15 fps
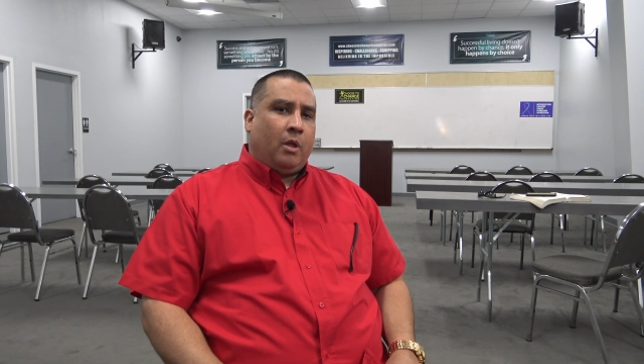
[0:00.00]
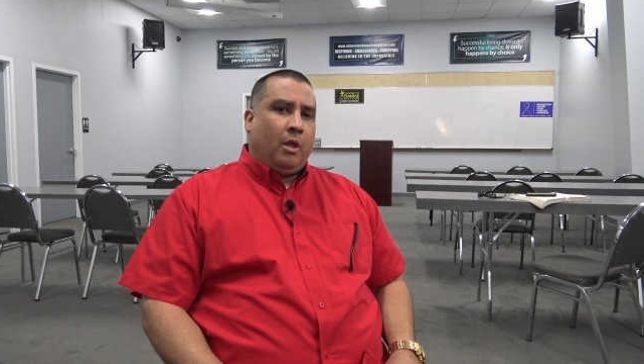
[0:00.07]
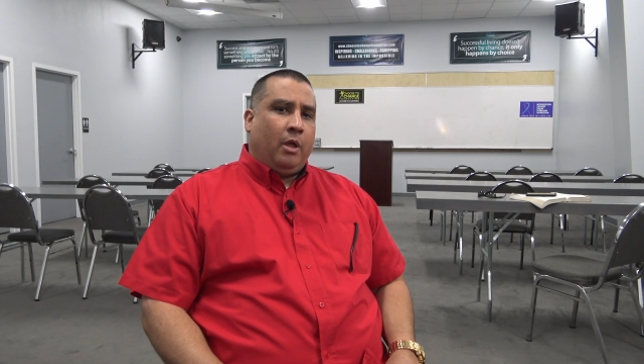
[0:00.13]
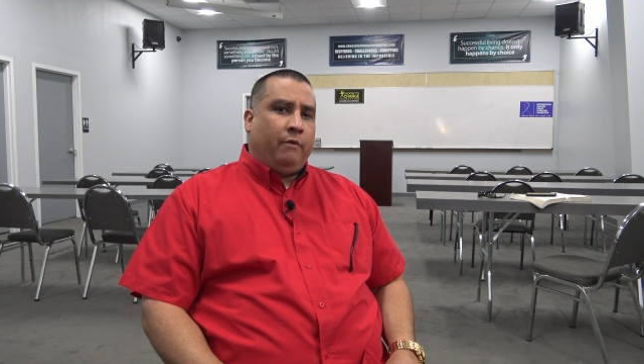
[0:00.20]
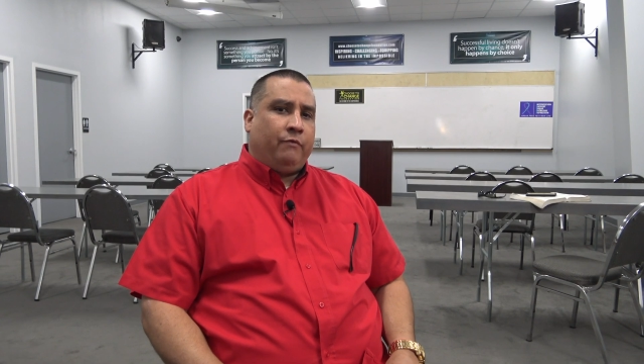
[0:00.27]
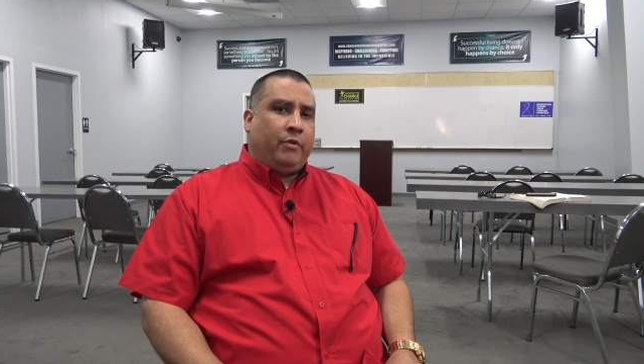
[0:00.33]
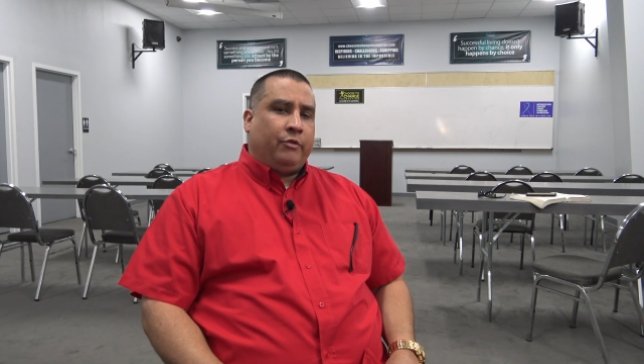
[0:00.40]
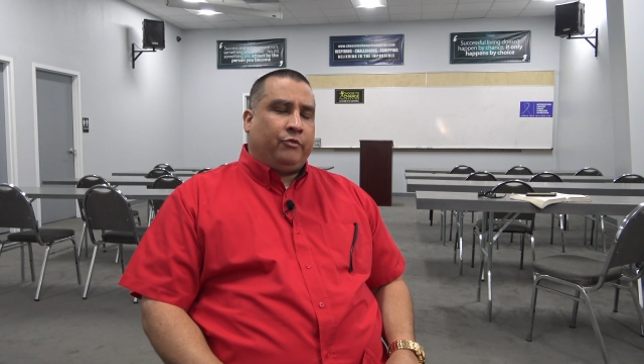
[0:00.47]

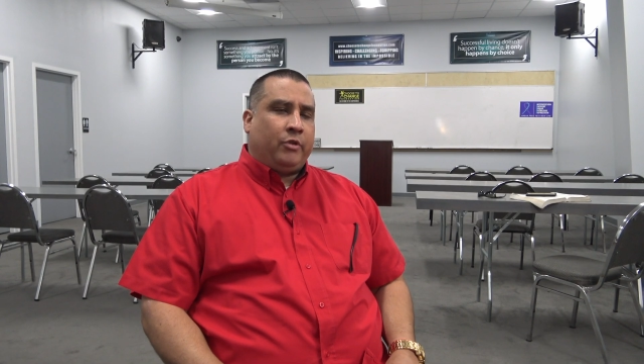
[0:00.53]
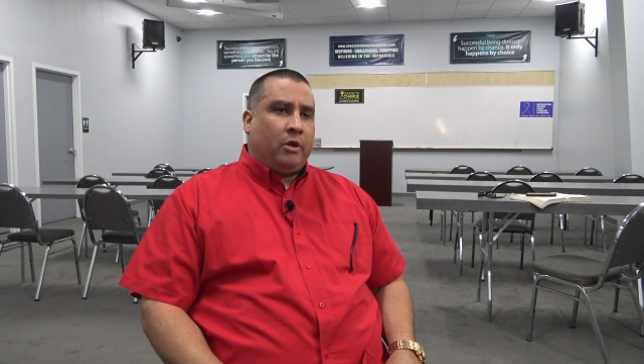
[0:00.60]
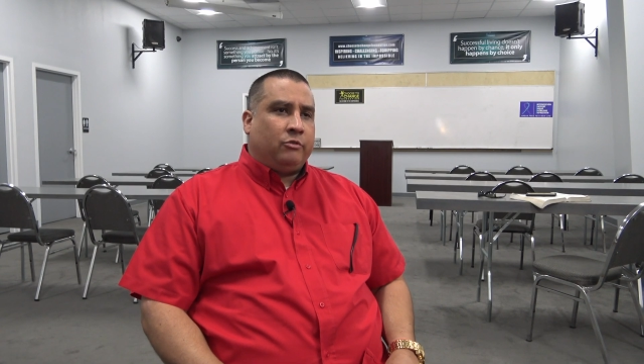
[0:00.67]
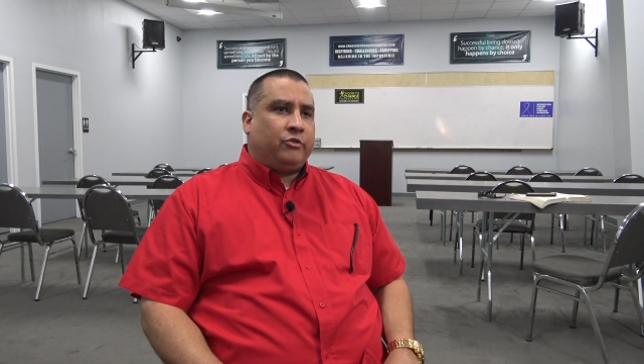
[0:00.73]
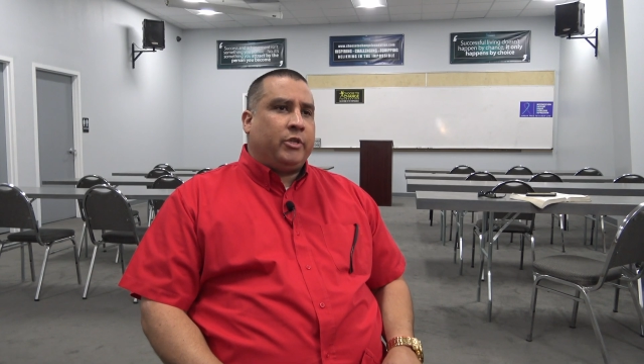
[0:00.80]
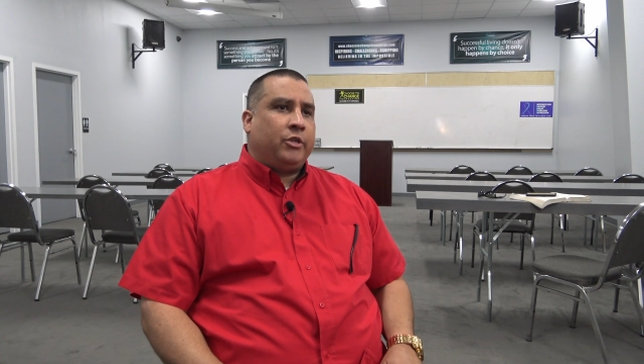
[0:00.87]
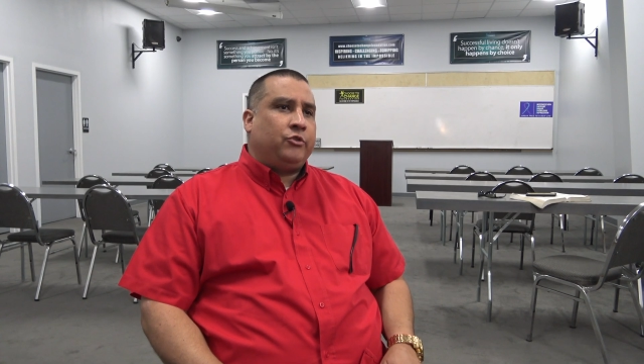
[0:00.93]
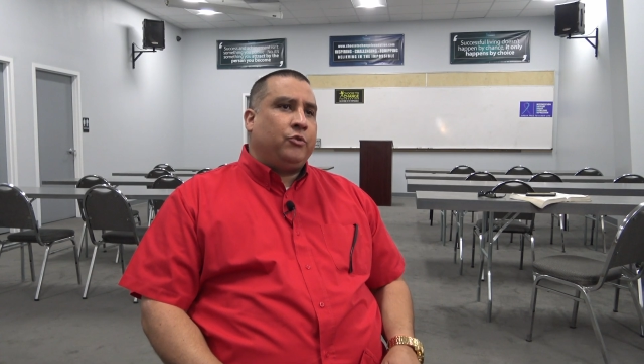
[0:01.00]
if the Son
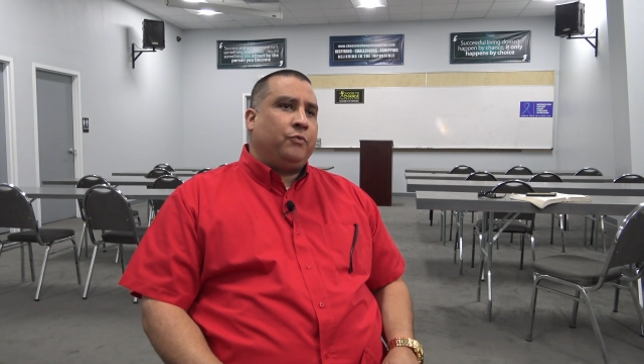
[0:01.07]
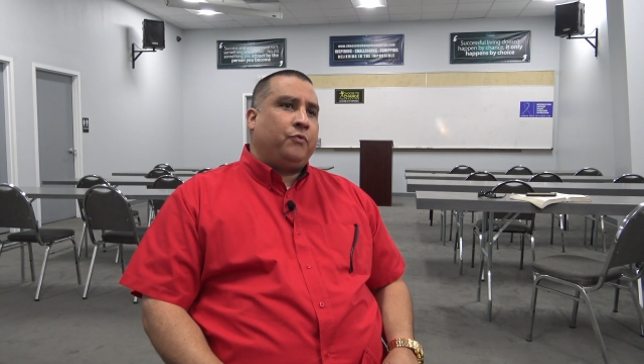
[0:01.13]
sets you